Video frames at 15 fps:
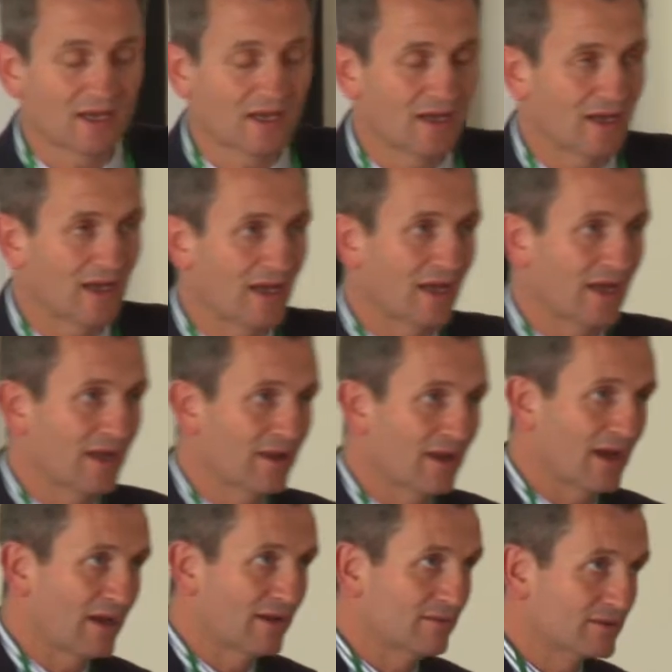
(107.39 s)

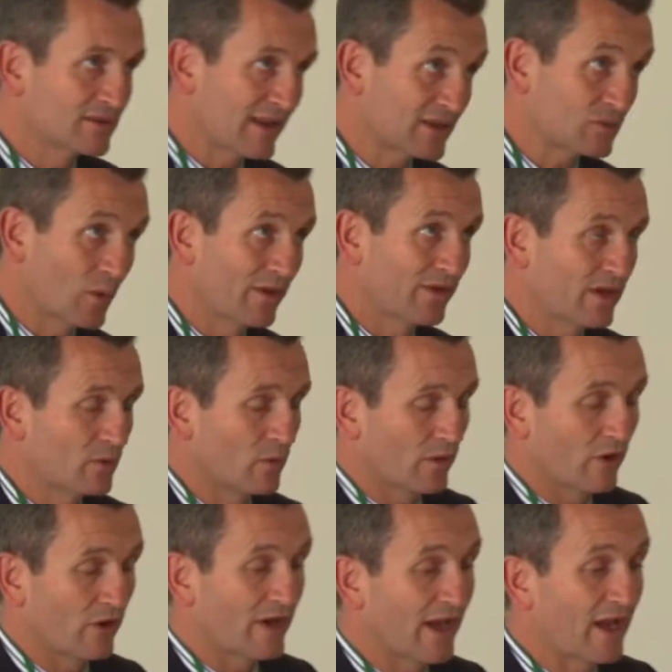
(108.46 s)
And so that's one thing you'd want
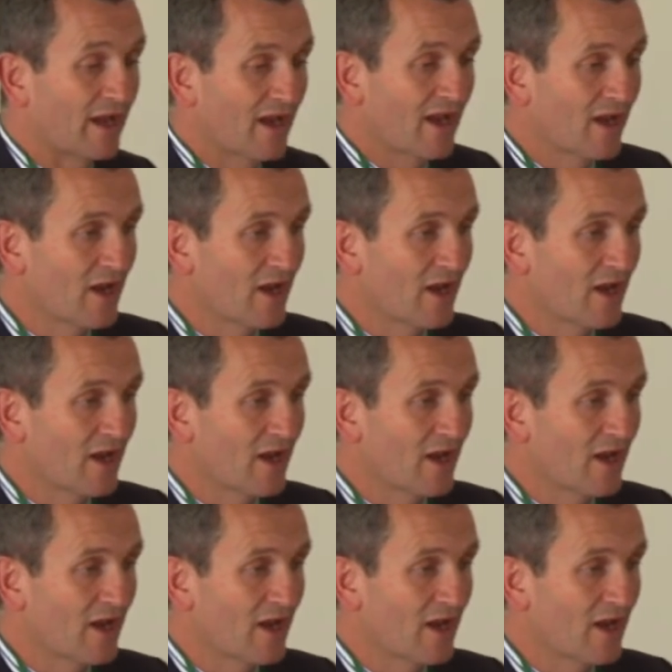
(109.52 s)
to look at.